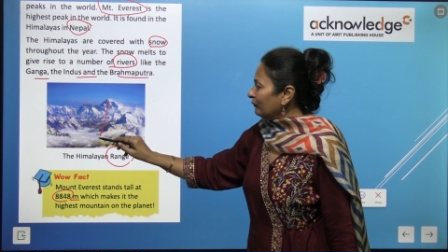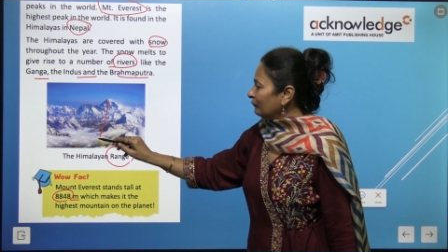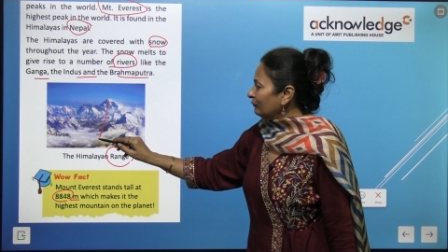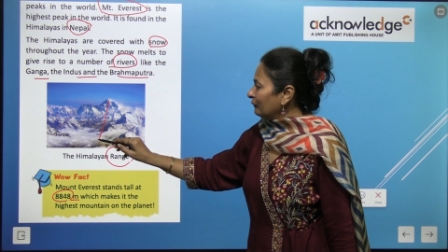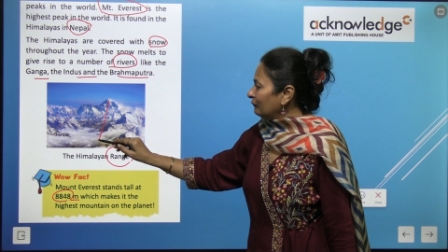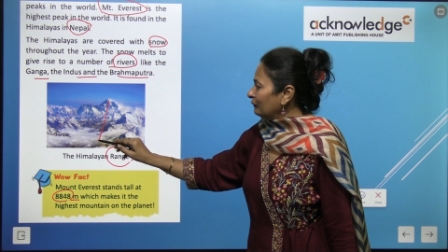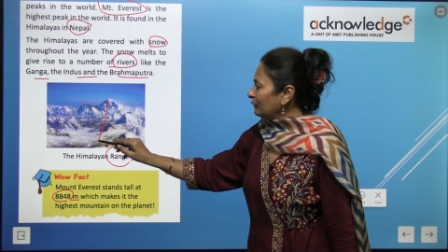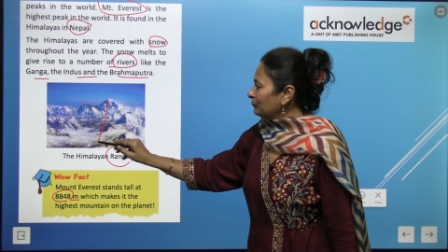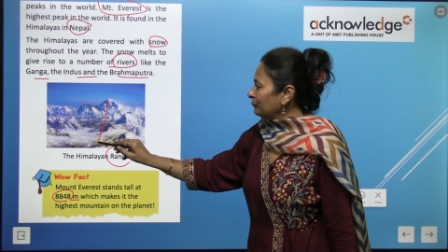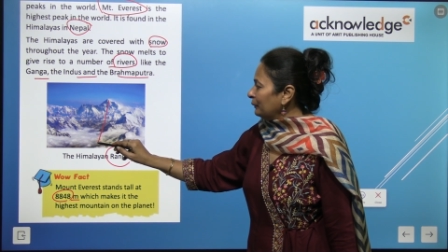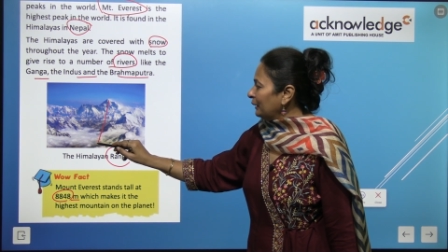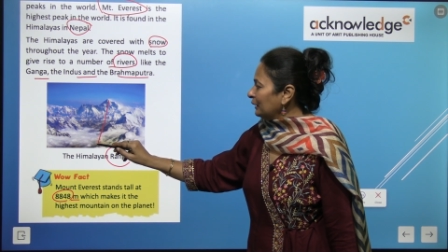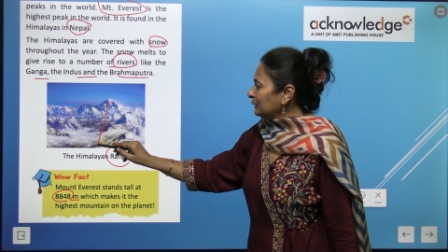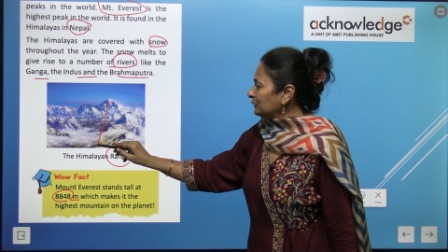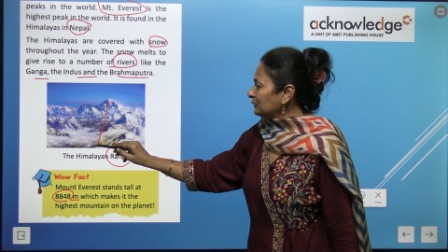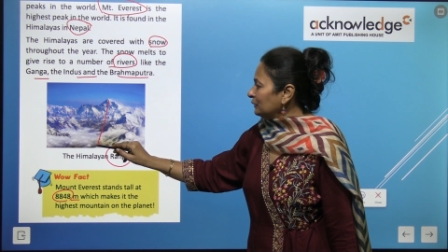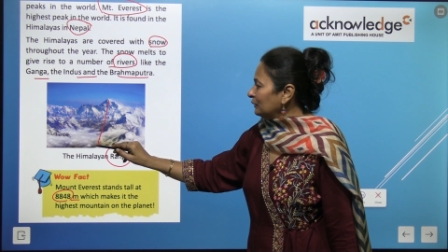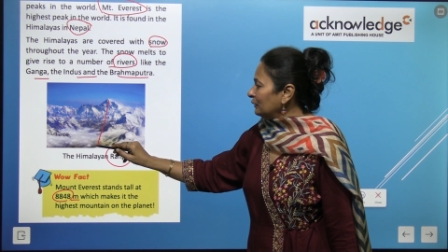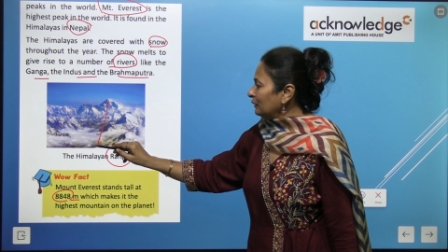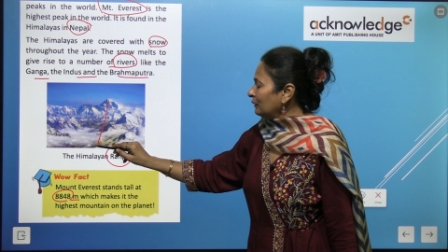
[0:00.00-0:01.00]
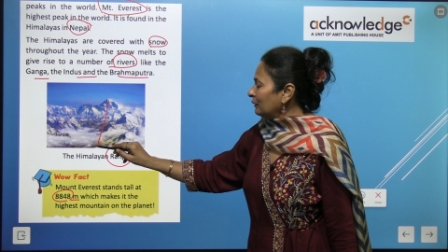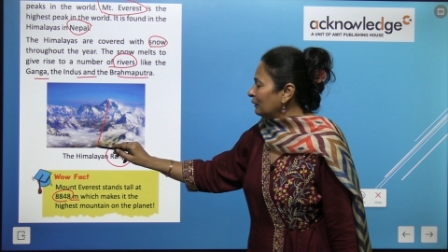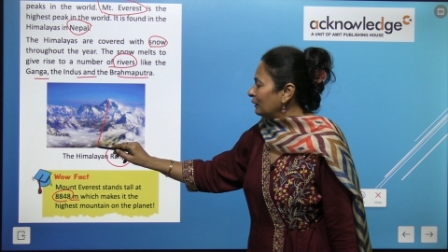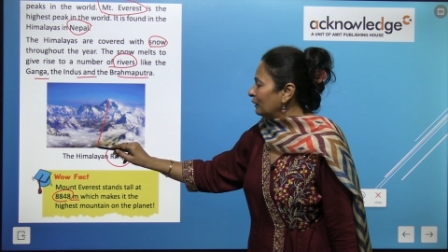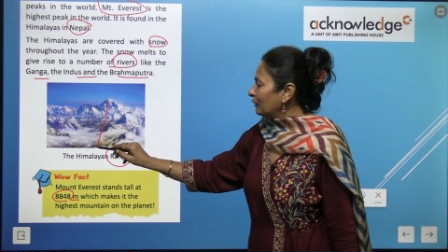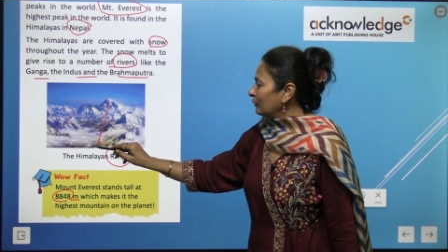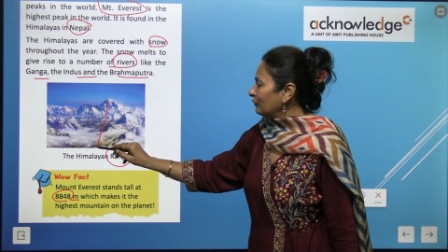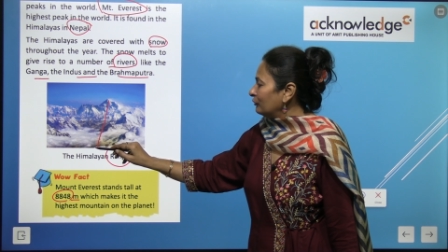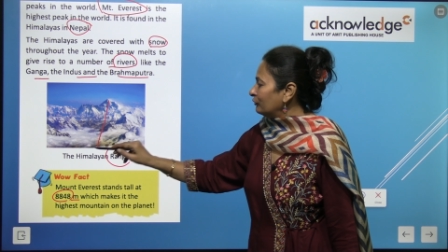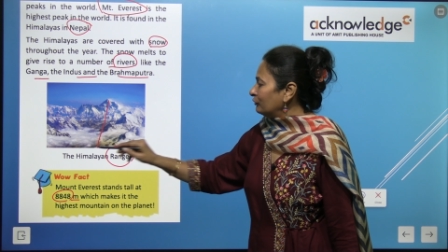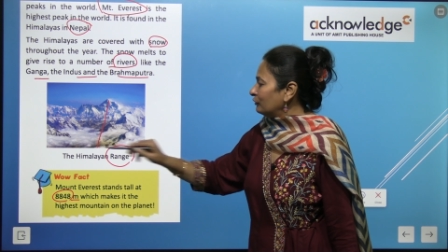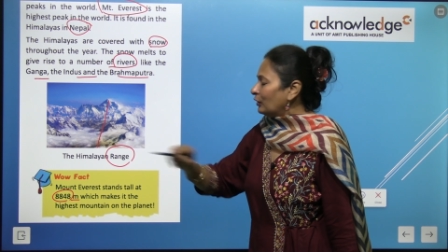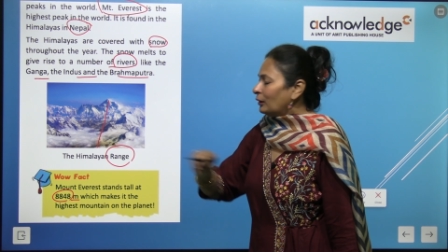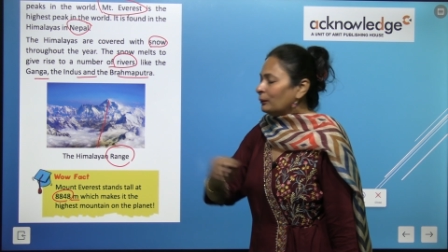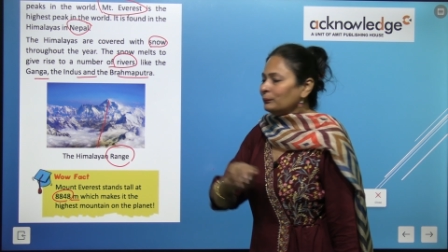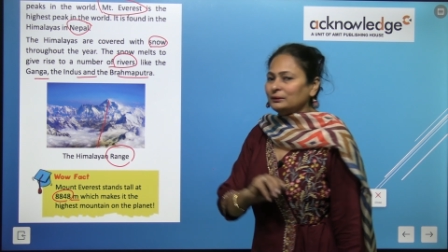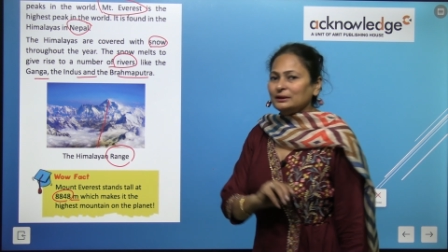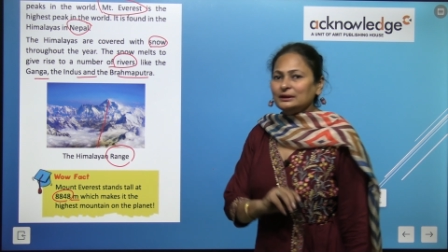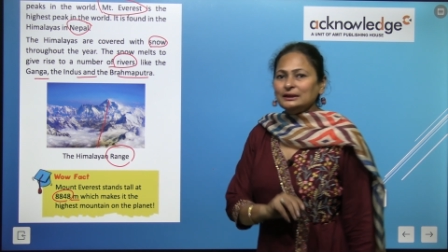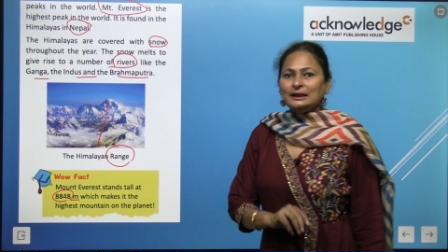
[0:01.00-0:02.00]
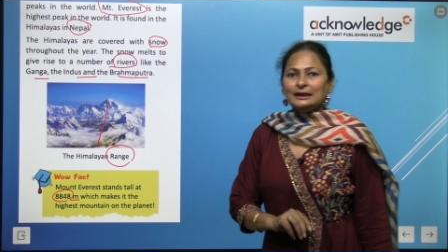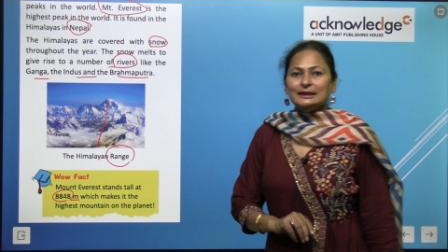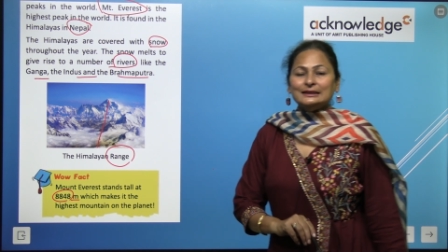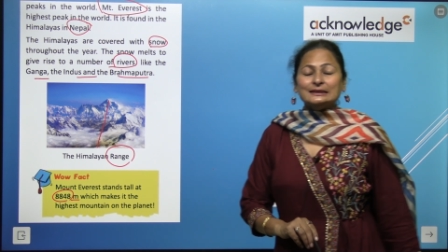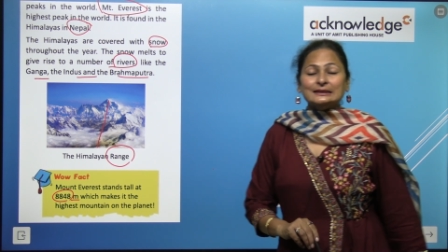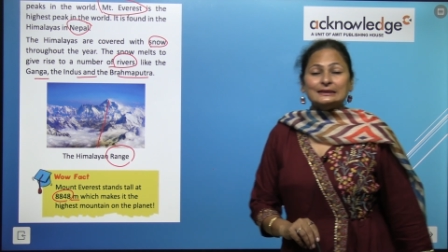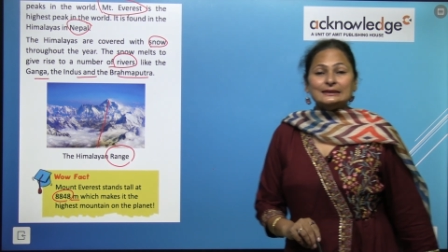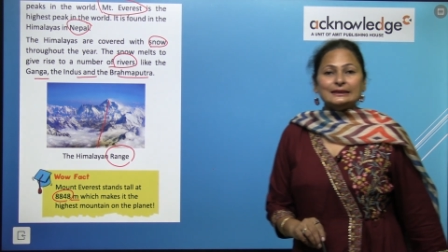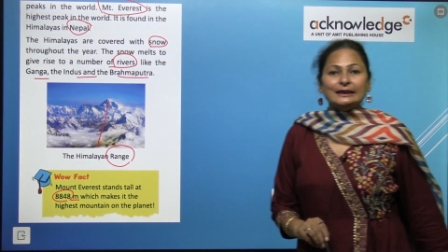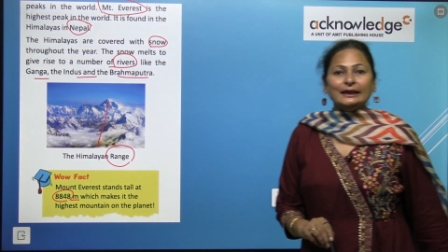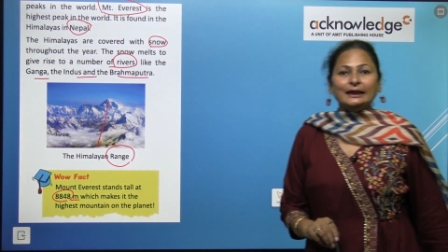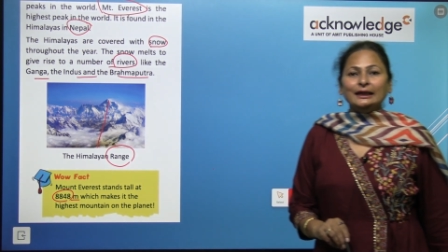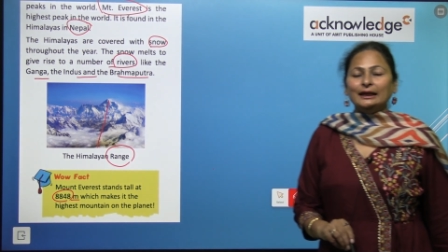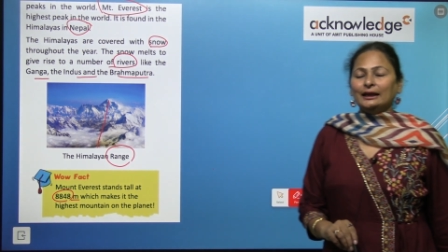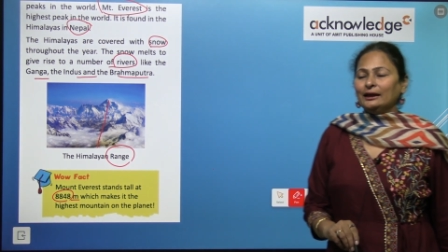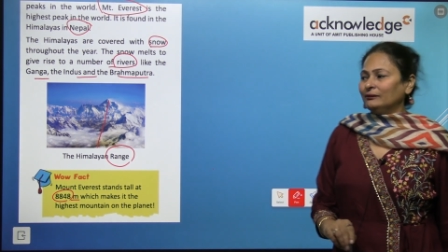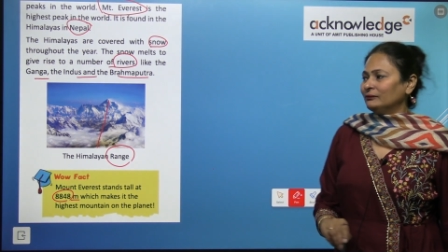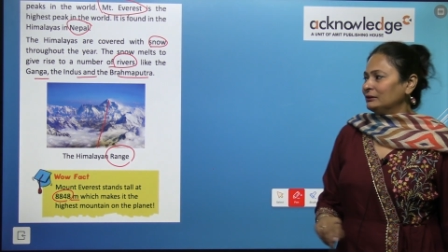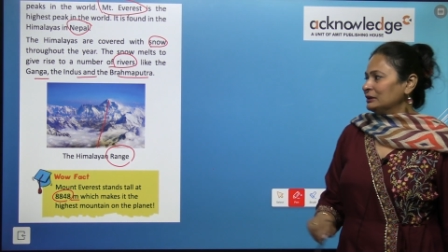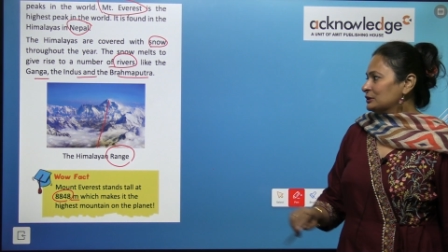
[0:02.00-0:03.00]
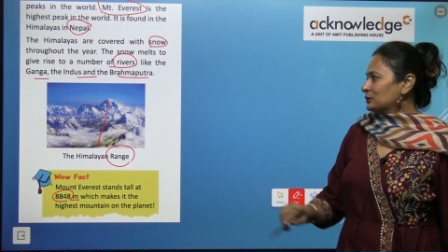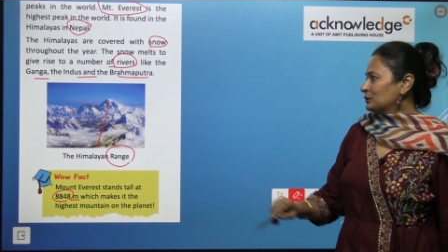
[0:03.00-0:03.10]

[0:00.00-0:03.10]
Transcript: We will measure from the sea level.